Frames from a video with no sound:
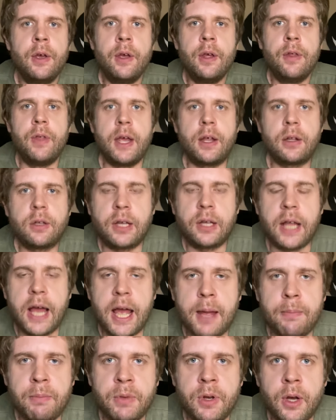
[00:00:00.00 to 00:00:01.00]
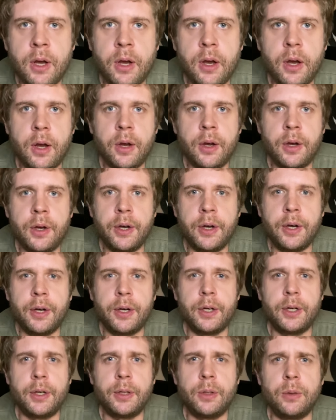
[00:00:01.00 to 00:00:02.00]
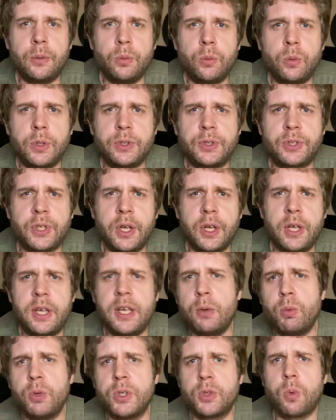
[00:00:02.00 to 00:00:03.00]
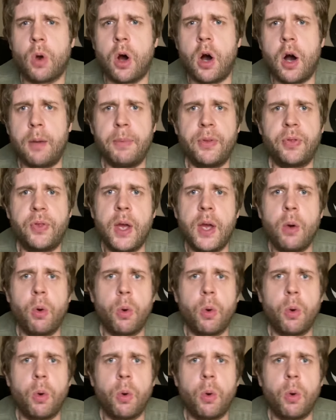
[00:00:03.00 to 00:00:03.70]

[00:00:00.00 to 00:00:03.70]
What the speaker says: They claimed he was wrong, but they were